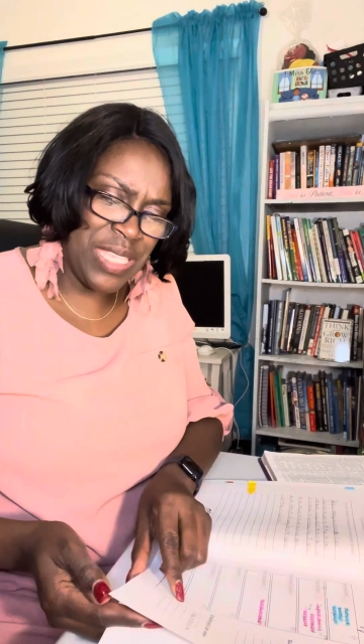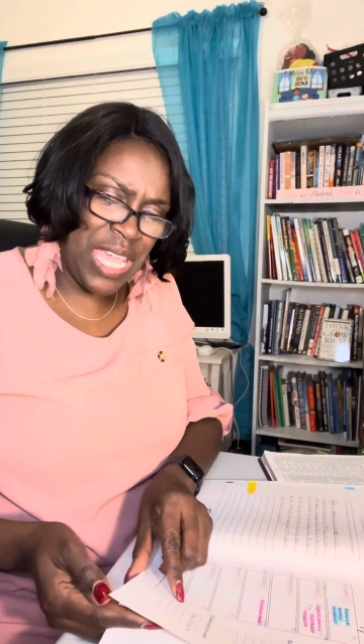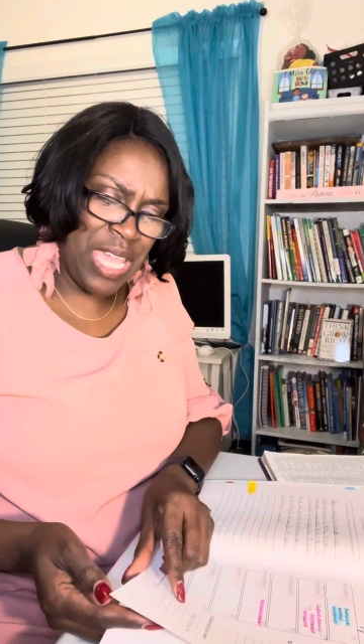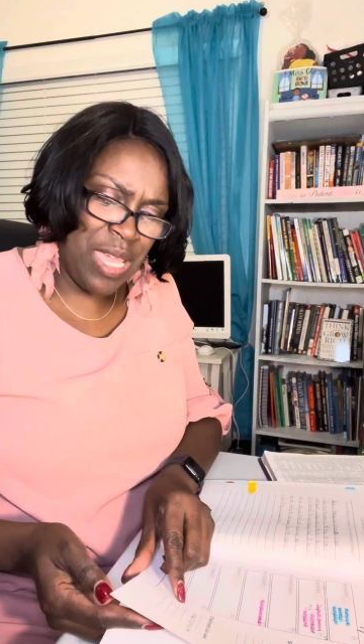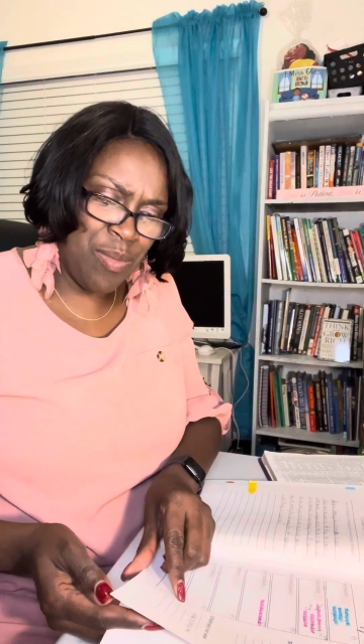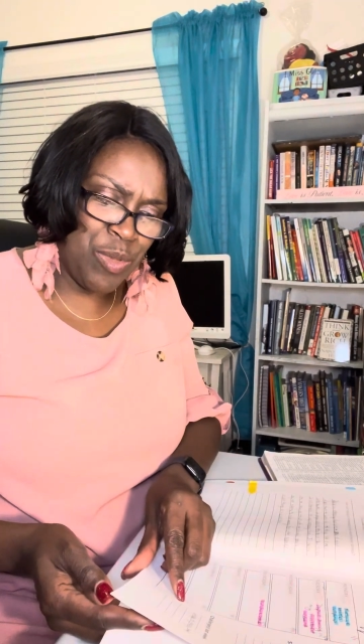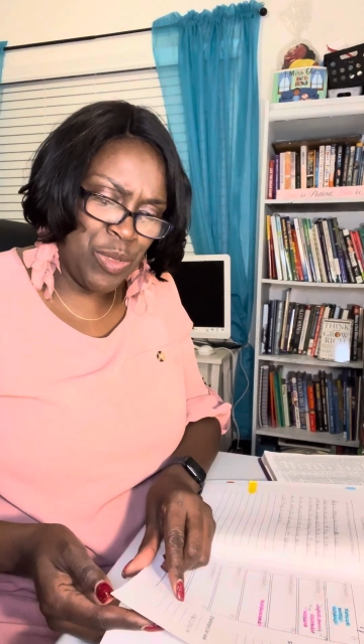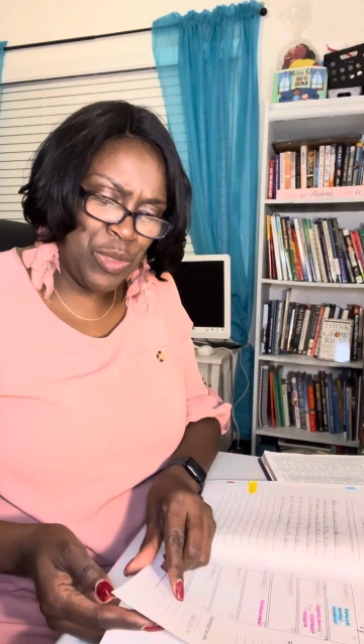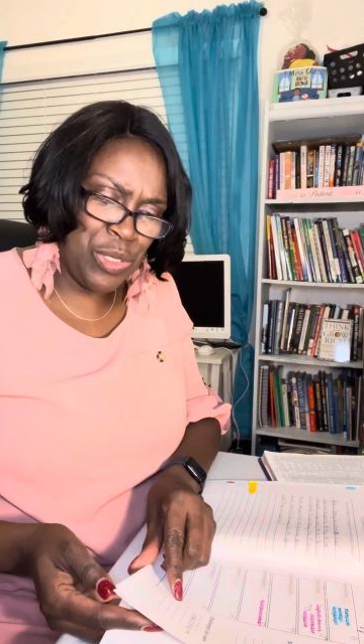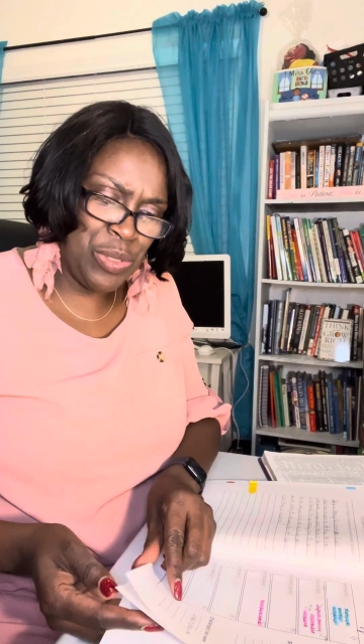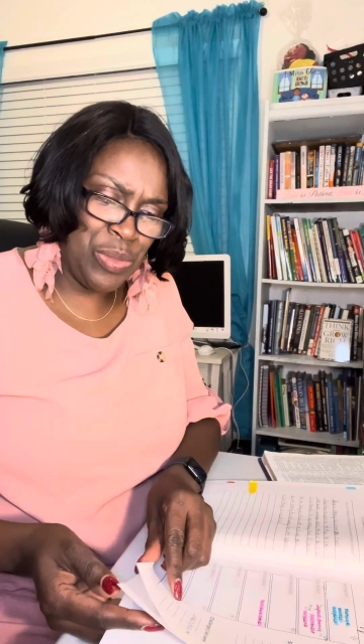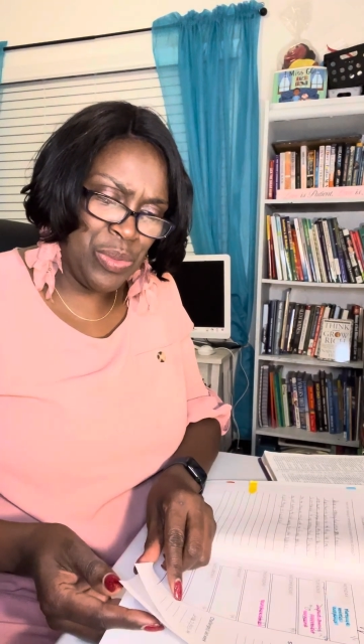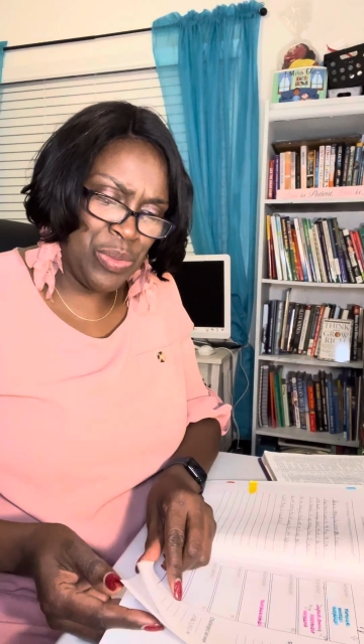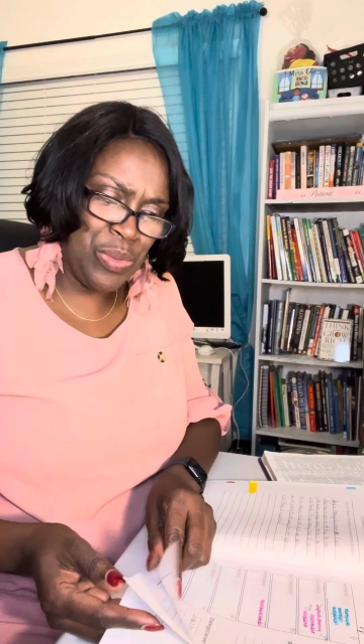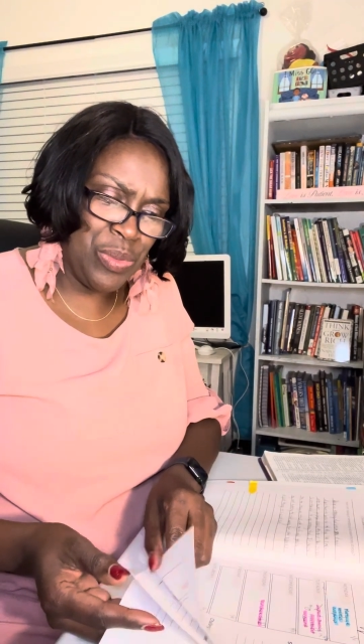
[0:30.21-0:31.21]
able
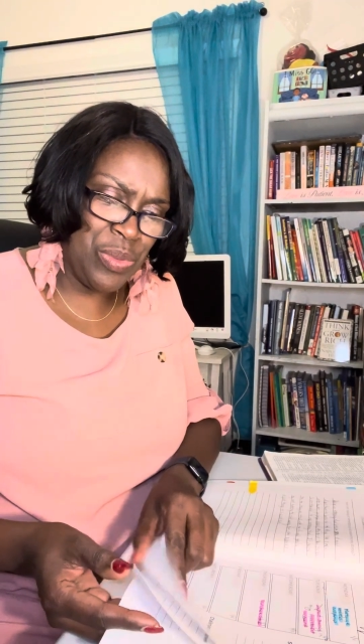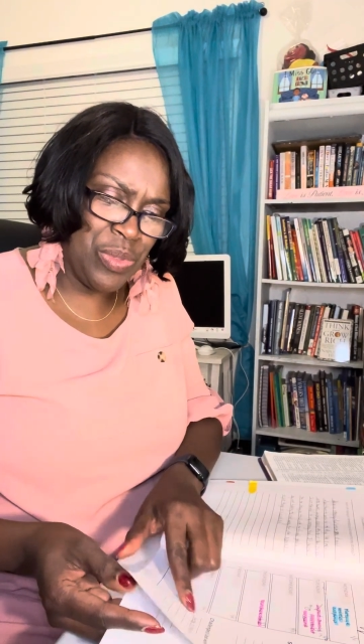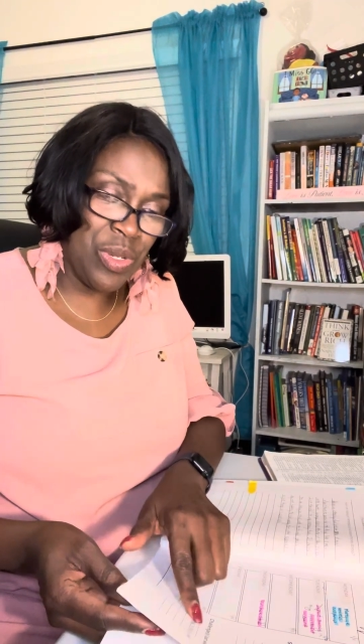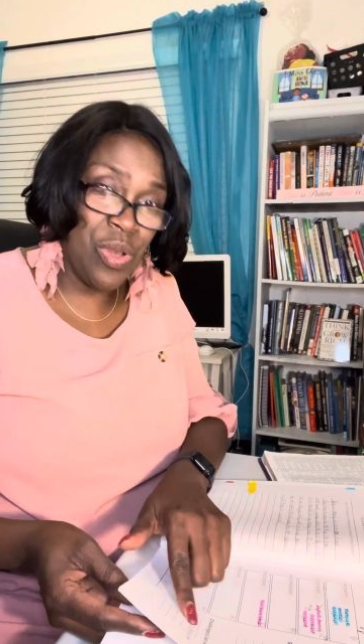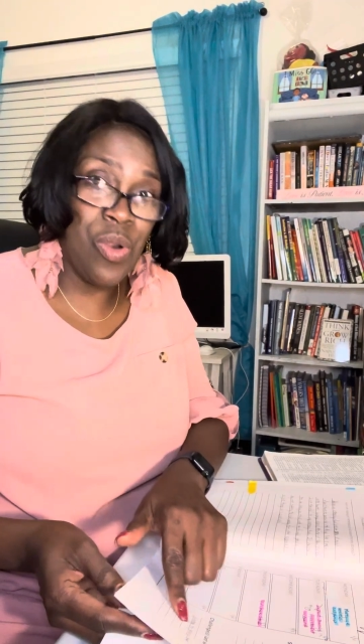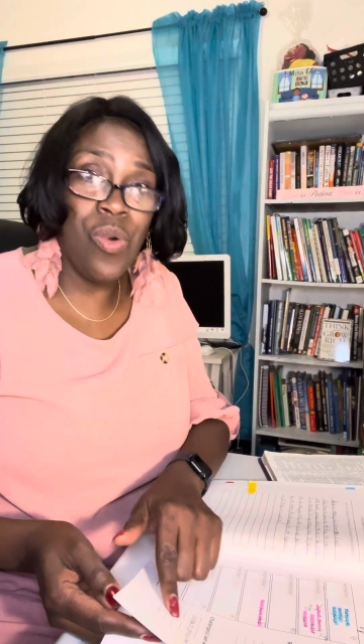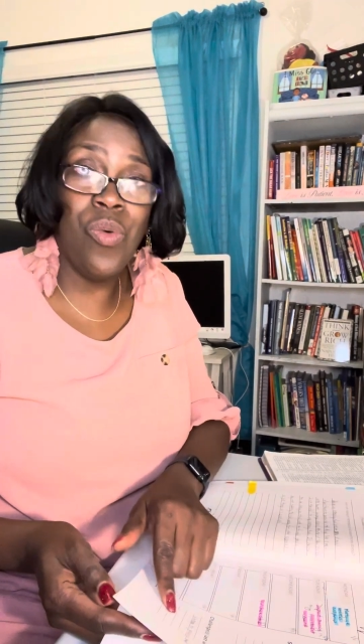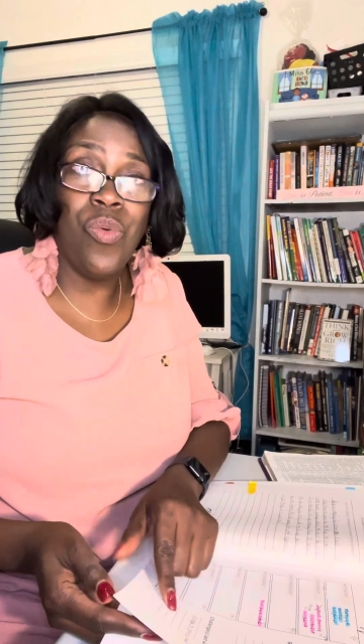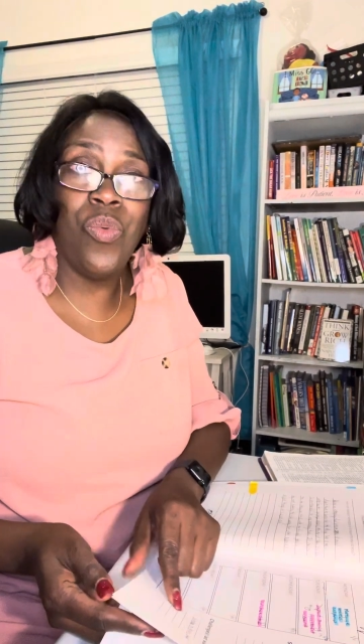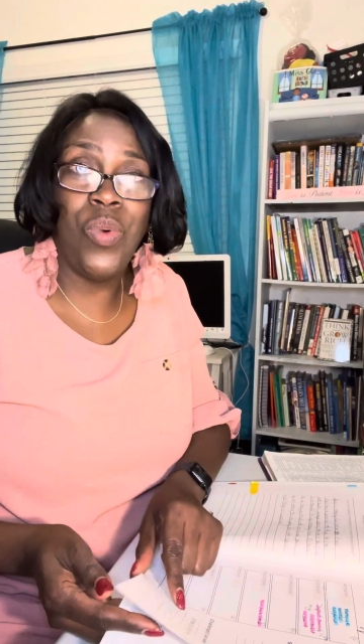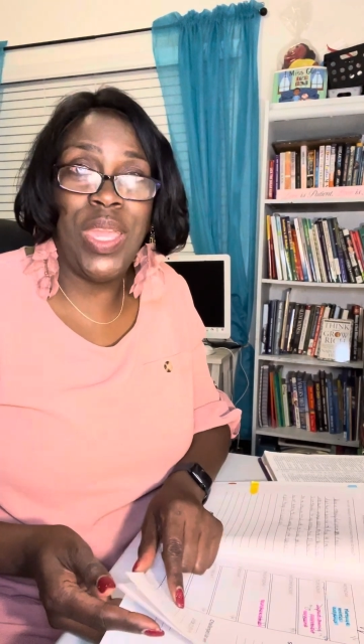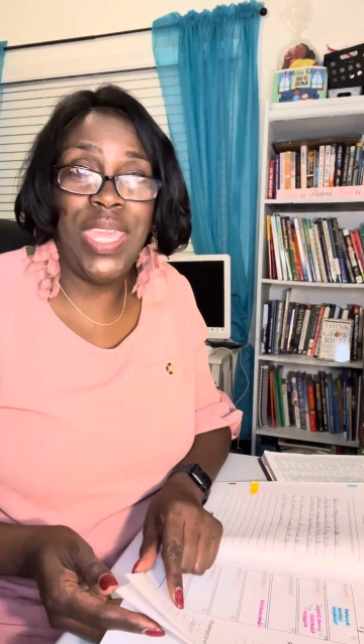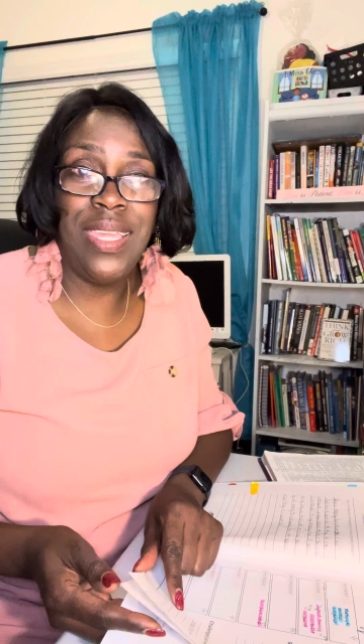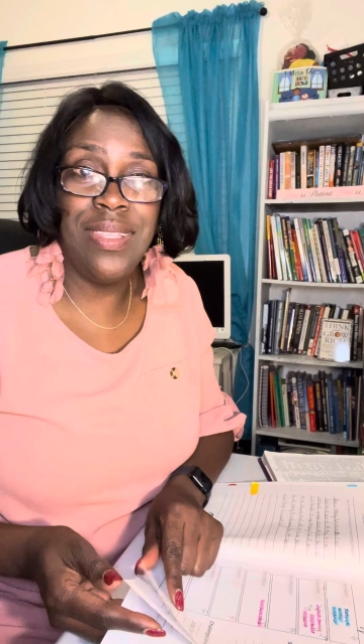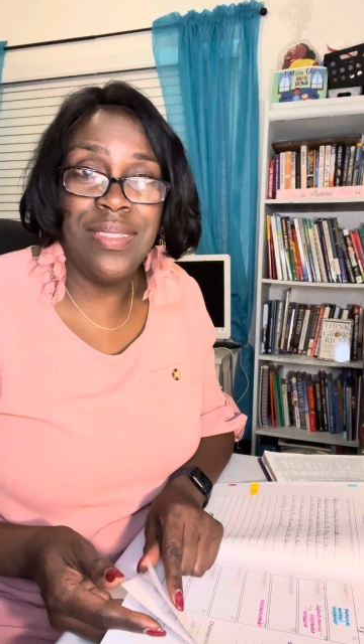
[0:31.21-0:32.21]
to
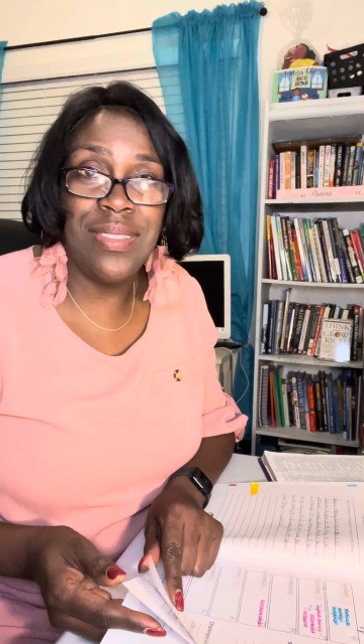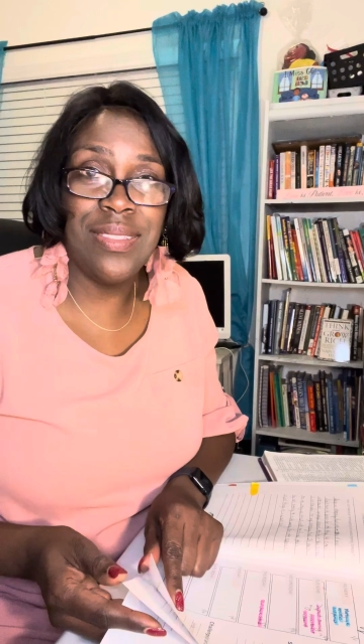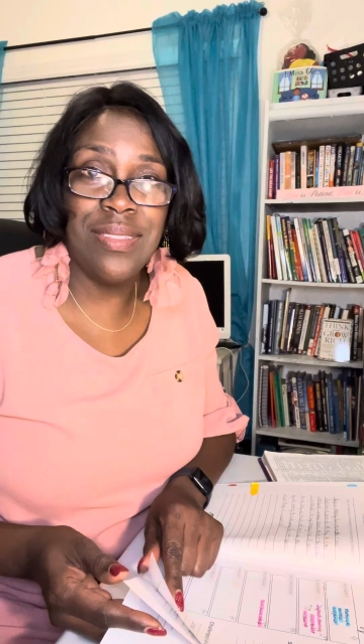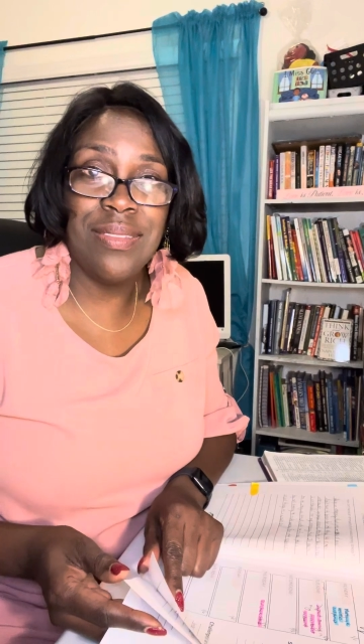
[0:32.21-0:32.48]
wait